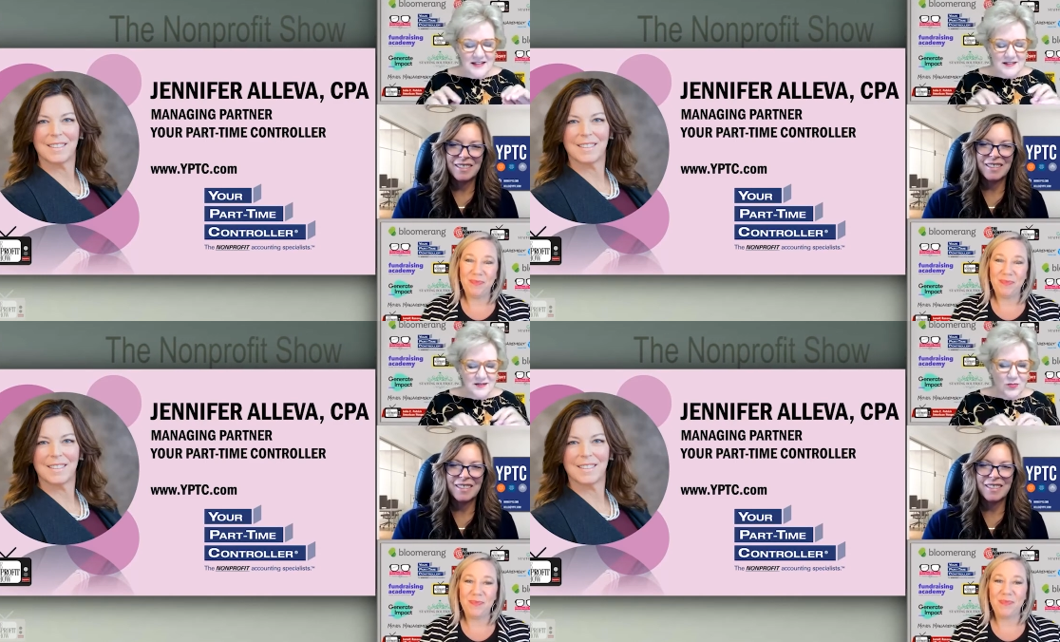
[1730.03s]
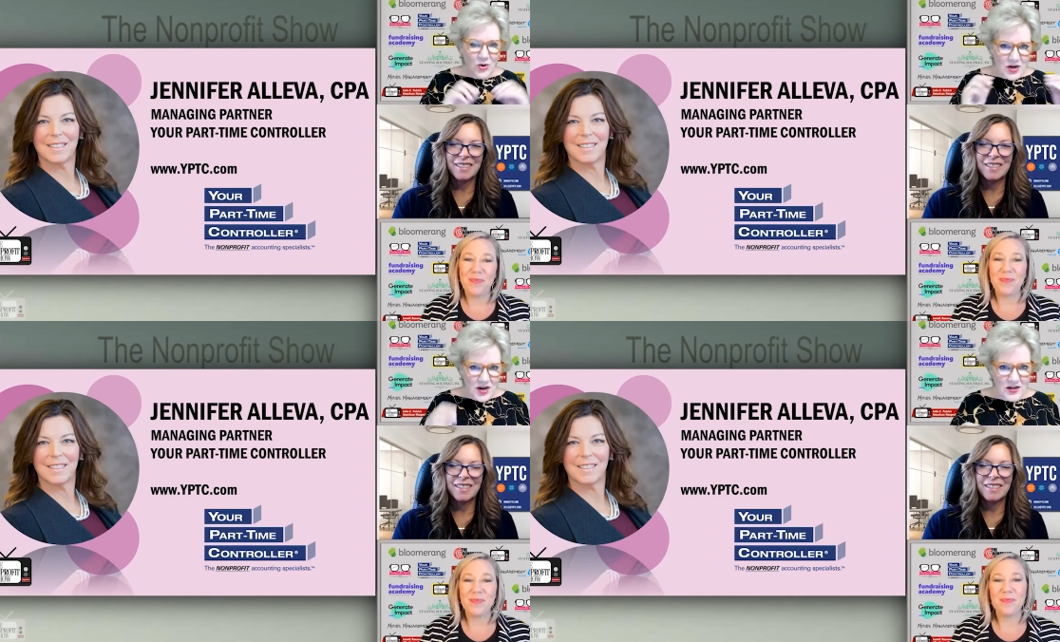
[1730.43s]
Speaker 1: more
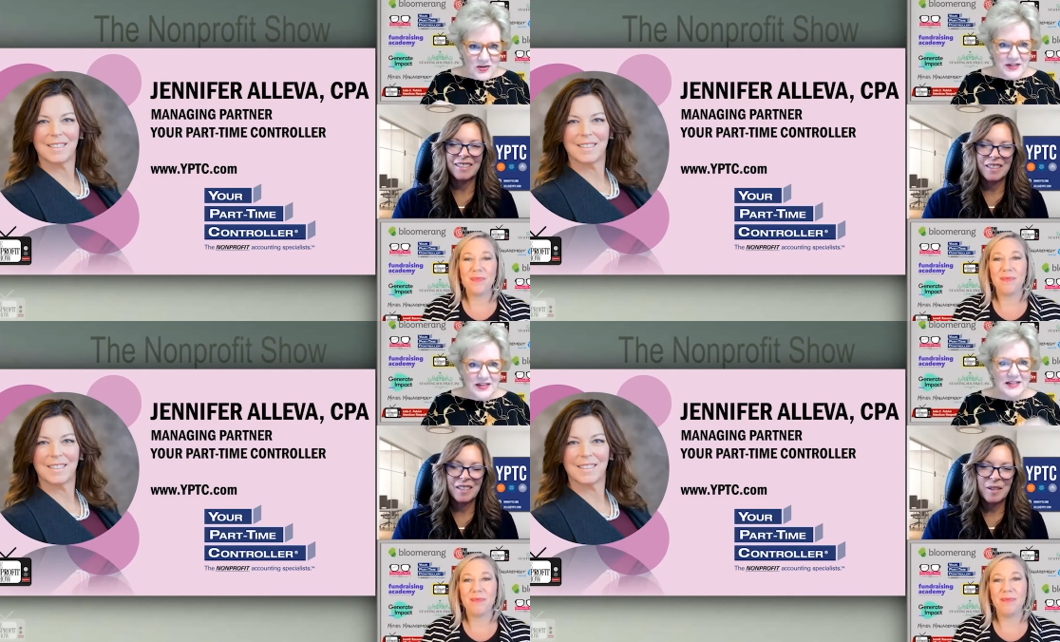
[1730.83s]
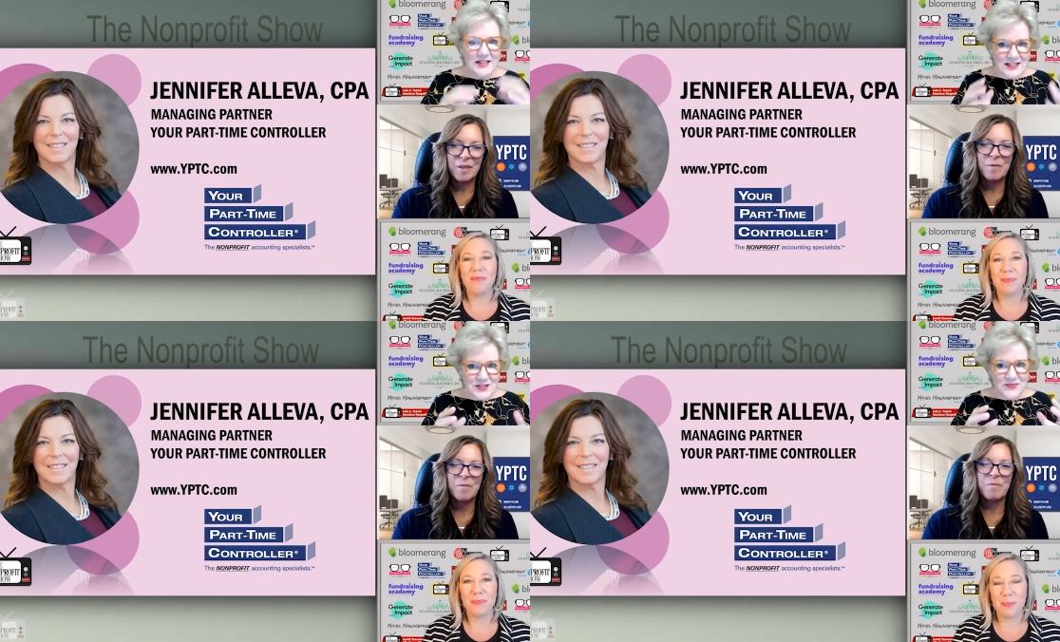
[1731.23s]
concrete,
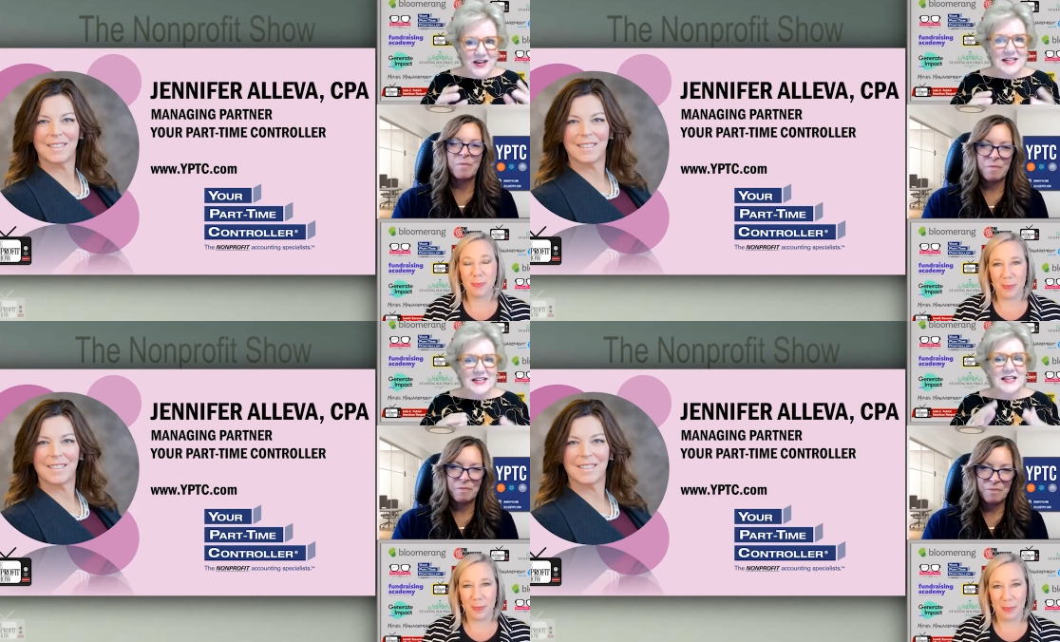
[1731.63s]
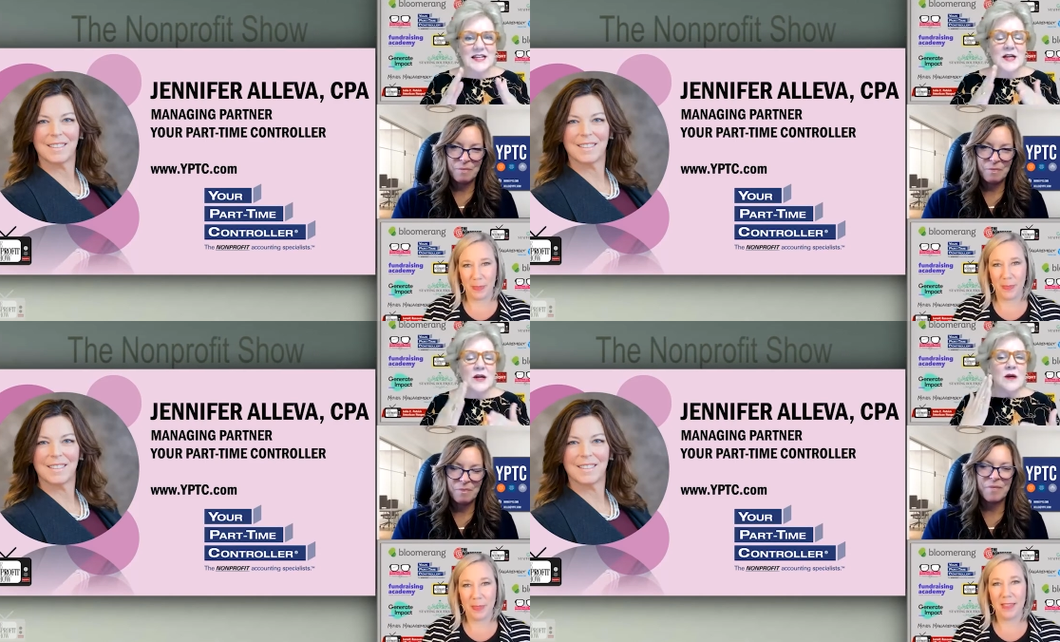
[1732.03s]
less frightening,
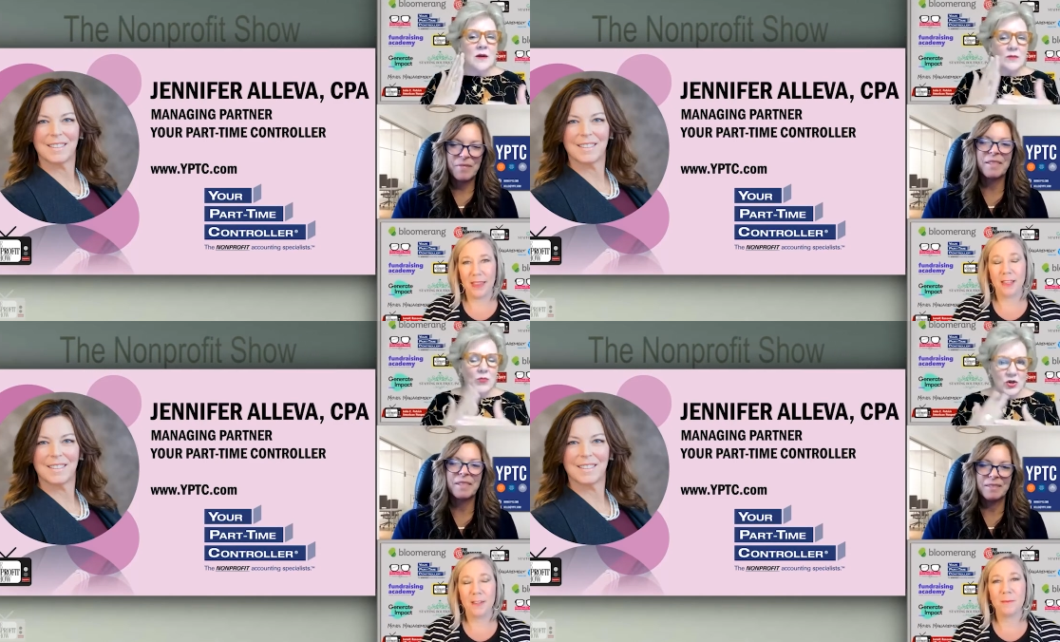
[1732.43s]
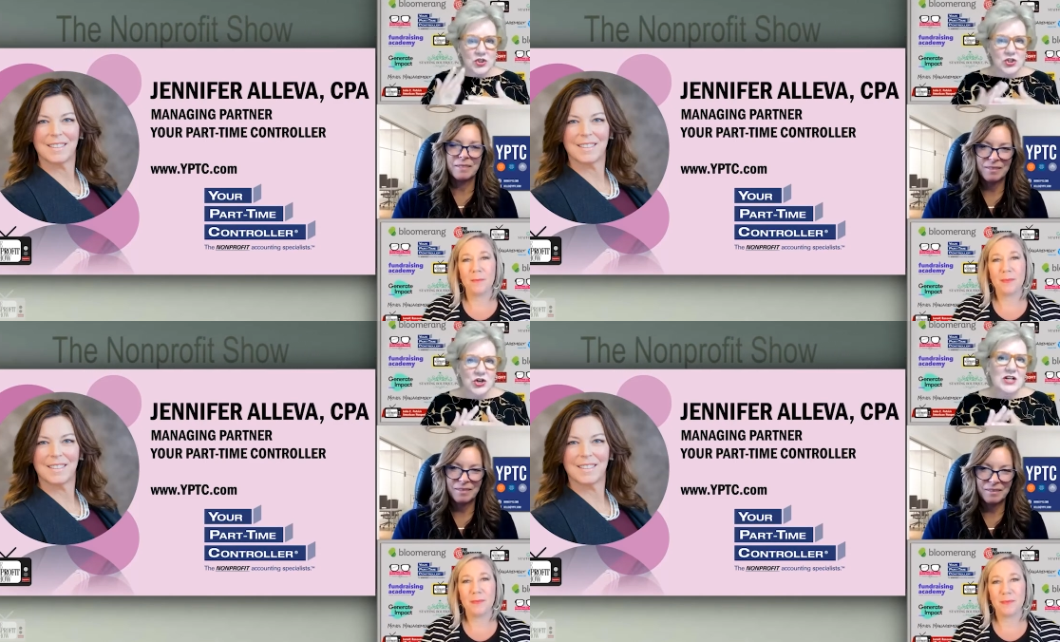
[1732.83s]
more
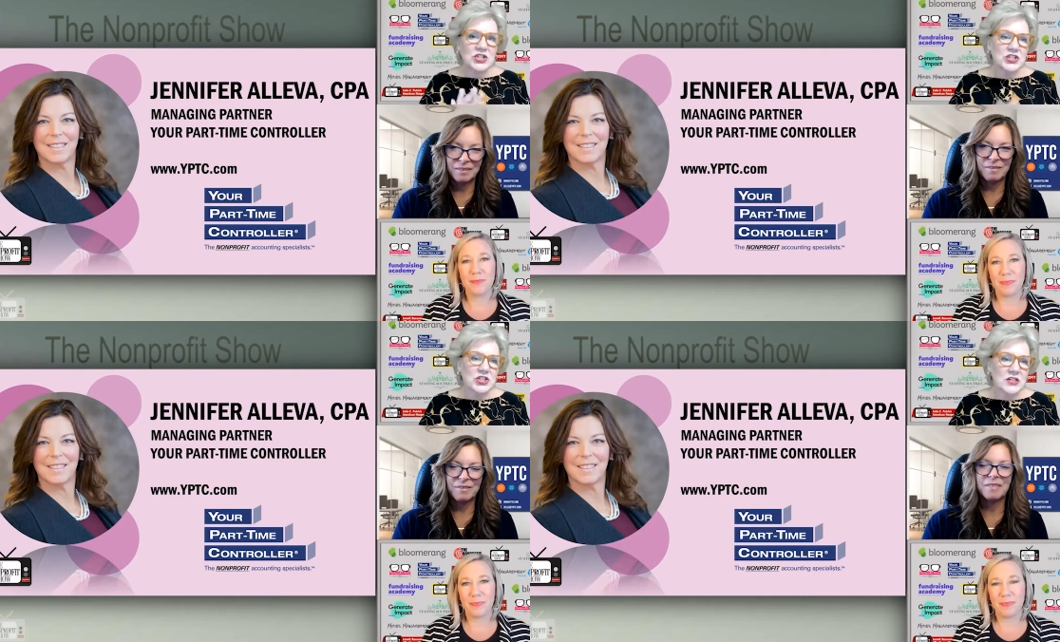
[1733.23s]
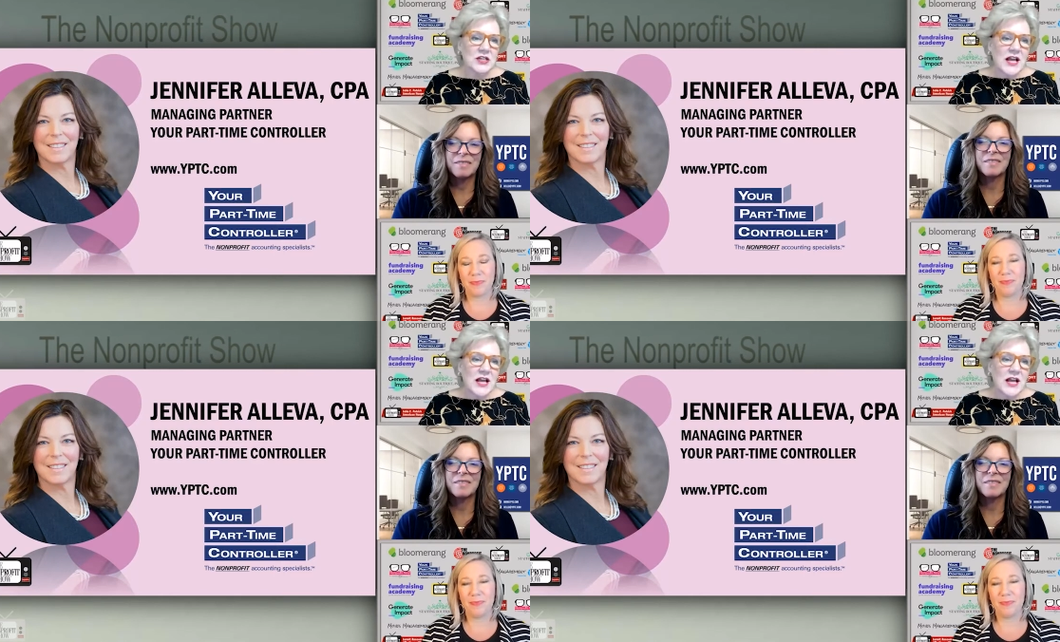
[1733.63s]
structured.